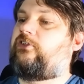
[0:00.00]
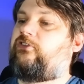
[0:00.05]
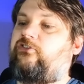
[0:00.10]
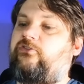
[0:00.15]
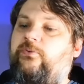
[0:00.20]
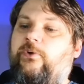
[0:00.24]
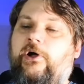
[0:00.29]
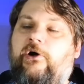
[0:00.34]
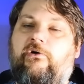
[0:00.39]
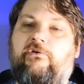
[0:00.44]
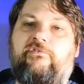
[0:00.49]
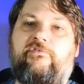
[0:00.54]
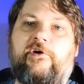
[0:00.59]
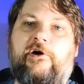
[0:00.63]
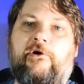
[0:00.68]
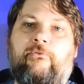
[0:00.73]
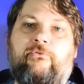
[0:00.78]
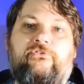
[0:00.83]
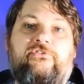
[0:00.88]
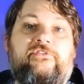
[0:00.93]
12
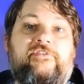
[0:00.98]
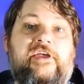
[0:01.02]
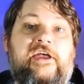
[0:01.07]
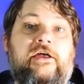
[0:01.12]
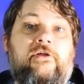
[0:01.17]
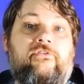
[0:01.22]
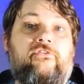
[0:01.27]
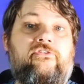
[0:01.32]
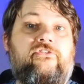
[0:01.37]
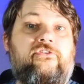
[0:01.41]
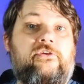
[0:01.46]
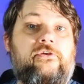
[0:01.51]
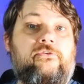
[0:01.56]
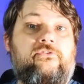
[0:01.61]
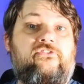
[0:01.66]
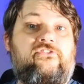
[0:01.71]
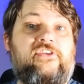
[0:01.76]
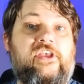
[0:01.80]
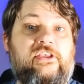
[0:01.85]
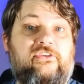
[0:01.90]
volts down to
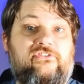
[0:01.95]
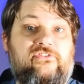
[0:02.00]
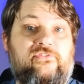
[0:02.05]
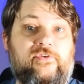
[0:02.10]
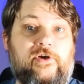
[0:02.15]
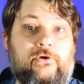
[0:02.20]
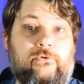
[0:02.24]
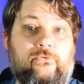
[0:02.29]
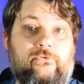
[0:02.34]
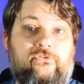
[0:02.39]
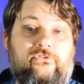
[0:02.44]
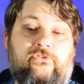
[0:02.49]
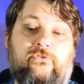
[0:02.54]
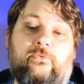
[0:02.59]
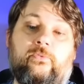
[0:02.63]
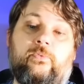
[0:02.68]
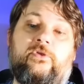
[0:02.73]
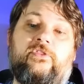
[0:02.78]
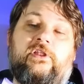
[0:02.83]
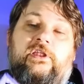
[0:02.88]
6 volts
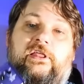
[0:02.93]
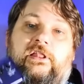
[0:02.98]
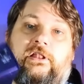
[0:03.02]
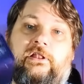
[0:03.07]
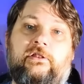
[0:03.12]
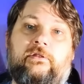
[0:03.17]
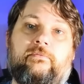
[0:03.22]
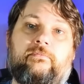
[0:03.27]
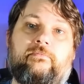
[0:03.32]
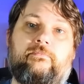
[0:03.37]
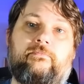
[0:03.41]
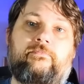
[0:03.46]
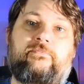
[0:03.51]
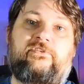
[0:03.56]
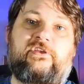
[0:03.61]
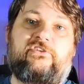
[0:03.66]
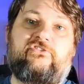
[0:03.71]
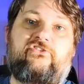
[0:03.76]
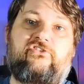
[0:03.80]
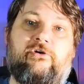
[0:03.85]
with a little
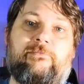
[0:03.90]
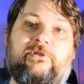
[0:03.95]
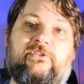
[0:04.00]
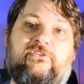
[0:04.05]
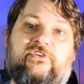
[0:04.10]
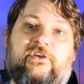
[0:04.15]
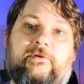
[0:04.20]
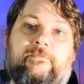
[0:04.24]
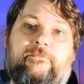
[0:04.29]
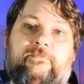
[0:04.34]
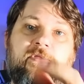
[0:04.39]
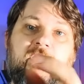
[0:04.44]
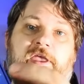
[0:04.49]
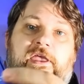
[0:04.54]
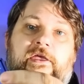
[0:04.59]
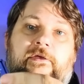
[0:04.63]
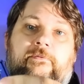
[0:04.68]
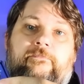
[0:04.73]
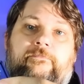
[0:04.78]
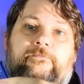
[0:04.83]
potentiometer
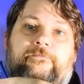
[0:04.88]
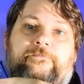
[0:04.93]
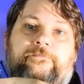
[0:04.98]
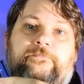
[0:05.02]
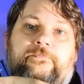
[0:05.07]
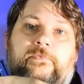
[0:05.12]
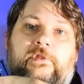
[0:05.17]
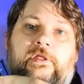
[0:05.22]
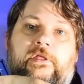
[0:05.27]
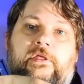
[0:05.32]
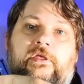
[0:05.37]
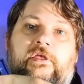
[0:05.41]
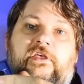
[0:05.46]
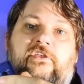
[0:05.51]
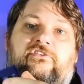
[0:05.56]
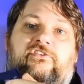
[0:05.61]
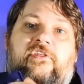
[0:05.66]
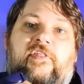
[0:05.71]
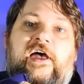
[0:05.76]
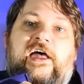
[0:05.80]
here.
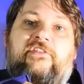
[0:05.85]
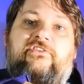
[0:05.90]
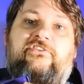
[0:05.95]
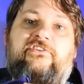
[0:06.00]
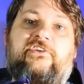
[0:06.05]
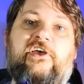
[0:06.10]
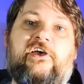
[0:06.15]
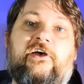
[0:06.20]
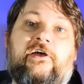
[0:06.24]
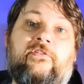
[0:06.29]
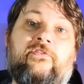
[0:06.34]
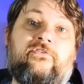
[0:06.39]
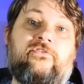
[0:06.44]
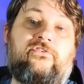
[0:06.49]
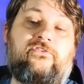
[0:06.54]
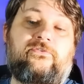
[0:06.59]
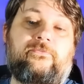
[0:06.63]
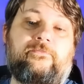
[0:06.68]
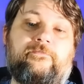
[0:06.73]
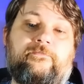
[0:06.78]
So that
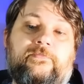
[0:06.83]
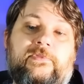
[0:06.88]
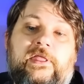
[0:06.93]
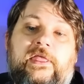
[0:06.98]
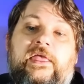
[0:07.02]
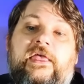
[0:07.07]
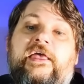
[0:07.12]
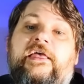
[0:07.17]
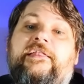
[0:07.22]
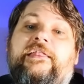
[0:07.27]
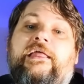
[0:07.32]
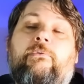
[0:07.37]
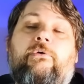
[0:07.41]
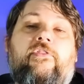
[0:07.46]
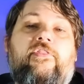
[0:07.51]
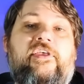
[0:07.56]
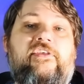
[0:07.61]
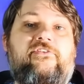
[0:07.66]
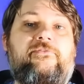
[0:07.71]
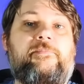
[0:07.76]
turns. Now,
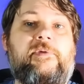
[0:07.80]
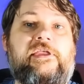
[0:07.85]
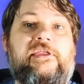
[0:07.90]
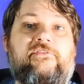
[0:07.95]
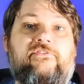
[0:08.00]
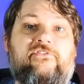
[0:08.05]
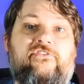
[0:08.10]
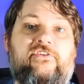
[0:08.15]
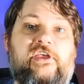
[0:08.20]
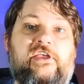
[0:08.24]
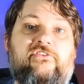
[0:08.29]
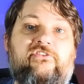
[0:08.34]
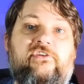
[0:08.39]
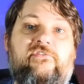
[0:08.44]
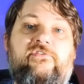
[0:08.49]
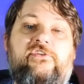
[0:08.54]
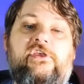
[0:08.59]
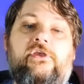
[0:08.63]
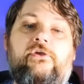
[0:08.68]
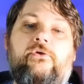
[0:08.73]
what this means is
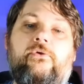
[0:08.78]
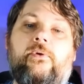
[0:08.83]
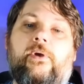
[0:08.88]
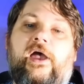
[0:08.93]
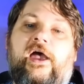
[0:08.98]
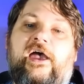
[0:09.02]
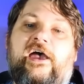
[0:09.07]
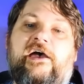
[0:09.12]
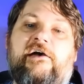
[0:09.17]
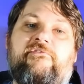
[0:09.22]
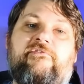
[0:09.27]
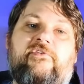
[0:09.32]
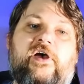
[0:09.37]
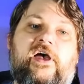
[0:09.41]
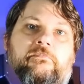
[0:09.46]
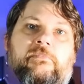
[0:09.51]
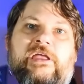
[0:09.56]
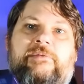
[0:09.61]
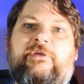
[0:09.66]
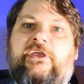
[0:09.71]
if you have
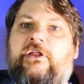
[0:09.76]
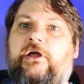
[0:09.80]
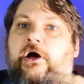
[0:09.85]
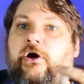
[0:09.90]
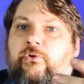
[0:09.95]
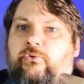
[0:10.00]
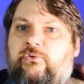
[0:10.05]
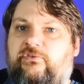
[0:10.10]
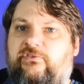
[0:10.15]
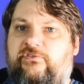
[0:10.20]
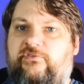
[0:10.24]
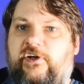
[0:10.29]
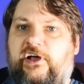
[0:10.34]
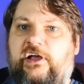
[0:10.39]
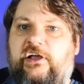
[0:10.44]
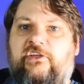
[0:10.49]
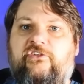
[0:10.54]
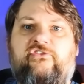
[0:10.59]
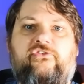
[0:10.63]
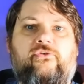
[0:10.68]
maybe an old
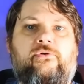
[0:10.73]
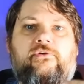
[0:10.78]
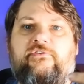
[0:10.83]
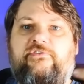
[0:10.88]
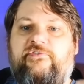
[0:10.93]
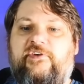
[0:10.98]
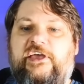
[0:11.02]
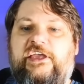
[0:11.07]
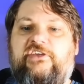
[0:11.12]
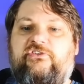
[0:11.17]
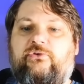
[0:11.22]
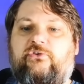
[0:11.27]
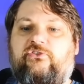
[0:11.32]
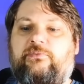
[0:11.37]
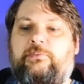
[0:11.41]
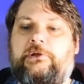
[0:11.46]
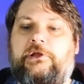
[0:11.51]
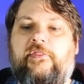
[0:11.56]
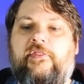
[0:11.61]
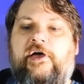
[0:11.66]
fuzz or a phaser or
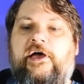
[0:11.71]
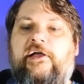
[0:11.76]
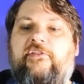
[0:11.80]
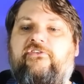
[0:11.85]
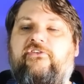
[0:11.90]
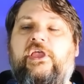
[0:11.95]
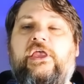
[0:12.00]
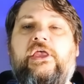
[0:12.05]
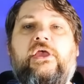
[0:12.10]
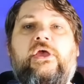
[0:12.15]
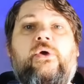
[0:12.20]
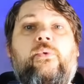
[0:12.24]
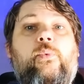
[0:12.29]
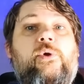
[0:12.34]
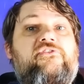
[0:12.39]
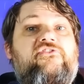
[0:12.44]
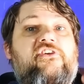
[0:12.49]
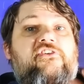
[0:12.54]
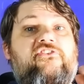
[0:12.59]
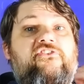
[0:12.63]
something like that,
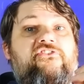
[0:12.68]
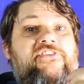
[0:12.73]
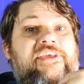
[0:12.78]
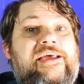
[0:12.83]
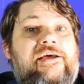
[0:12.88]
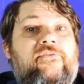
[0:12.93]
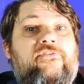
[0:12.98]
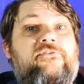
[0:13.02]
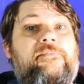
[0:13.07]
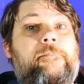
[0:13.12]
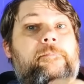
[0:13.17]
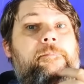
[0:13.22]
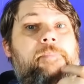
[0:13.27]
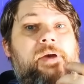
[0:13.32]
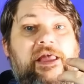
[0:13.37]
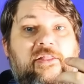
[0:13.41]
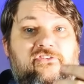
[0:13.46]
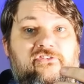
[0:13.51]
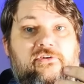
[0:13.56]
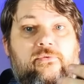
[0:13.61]
which sounds
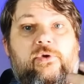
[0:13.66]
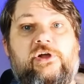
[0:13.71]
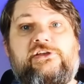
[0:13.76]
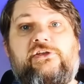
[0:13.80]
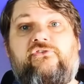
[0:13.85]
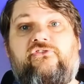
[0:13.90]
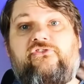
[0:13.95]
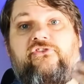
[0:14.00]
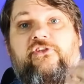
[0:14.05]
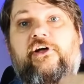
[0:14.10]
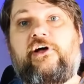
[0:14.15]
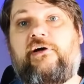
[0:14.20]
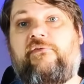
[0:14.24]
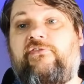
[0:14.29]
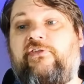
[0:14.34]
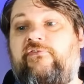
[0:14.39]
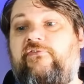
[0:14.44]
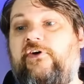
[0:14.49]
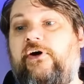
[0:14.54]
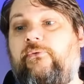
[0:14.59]
better when you
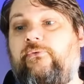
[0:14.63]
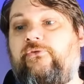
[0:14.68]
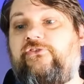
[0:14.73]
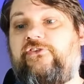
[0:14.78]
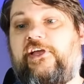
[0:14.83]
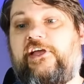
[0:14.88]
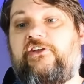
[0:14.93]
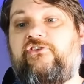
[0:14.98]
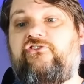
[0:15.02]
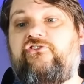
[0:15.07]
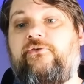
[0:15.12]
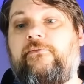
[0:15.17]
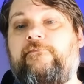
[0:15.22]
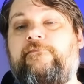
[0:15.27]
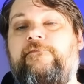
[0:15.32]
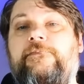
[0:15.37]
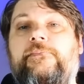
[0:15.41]
starve the voltage,